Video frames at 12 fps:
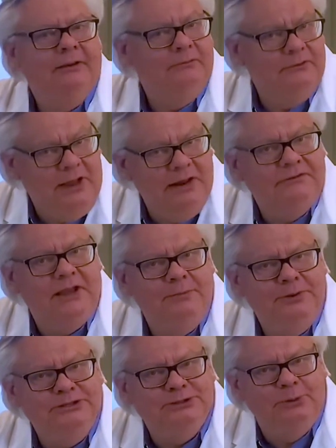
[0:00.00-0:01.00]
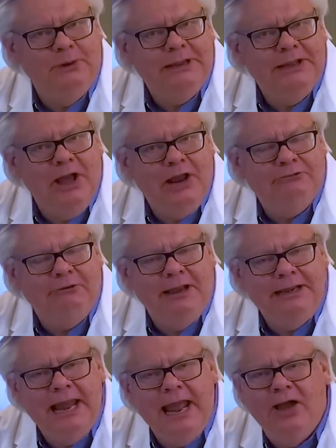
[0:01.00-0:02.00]
A lot of companies are working on it
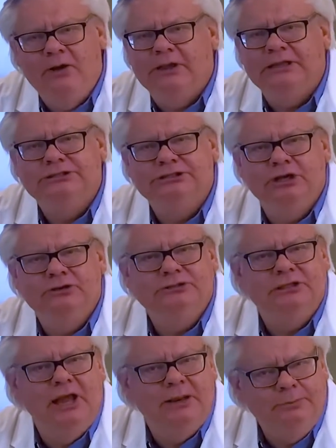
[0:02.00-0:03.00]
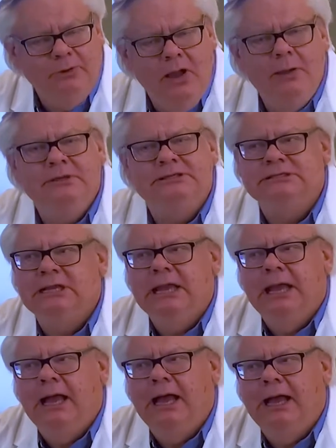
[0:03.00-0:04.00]
right now. It shows a lot of promise,
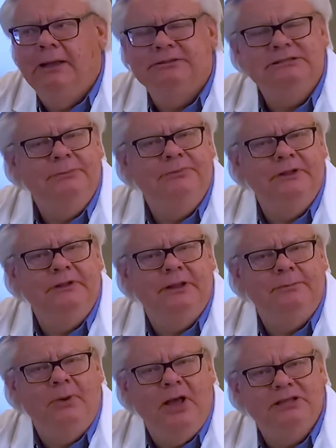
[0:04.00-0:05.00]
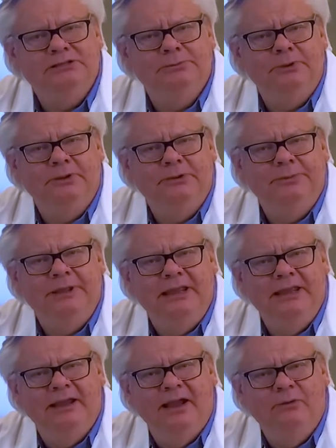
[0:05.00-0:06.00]
something that possibly will
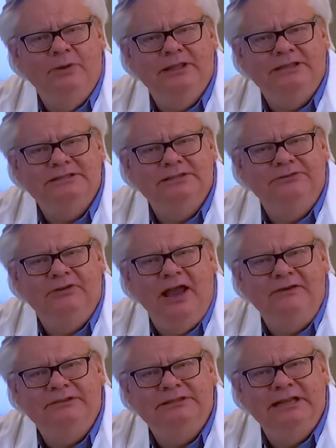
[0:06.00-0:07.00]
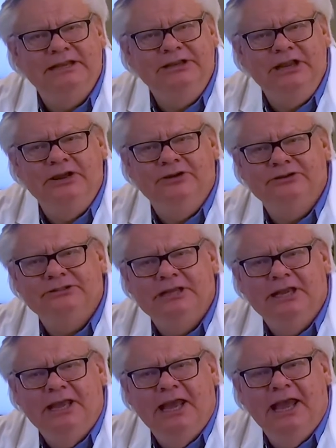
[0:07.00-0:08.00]
be with us in 5 to 10 years,
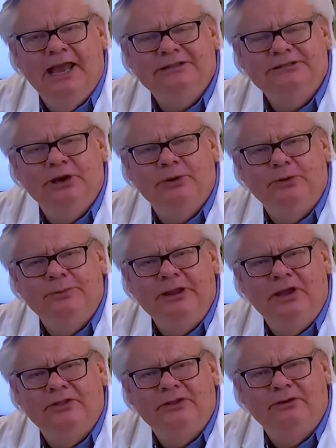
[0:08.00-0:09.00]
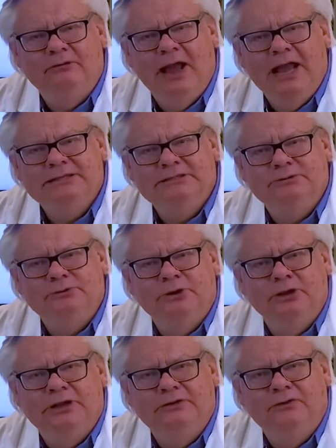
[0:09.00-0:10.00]
and so it'll be on the horizon.
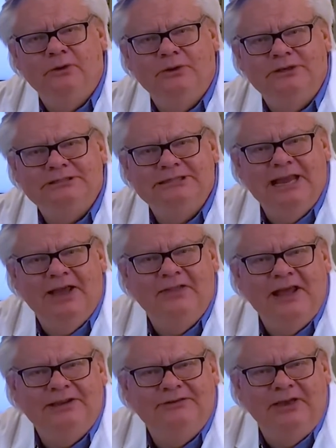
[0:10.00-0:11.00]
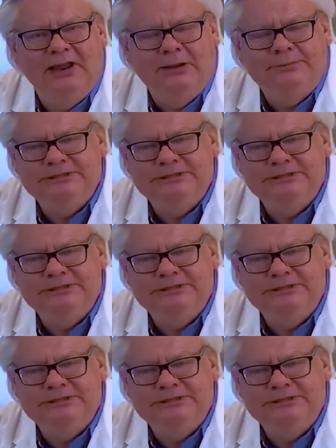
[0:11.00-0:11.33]
We're looking forward to see how that develops.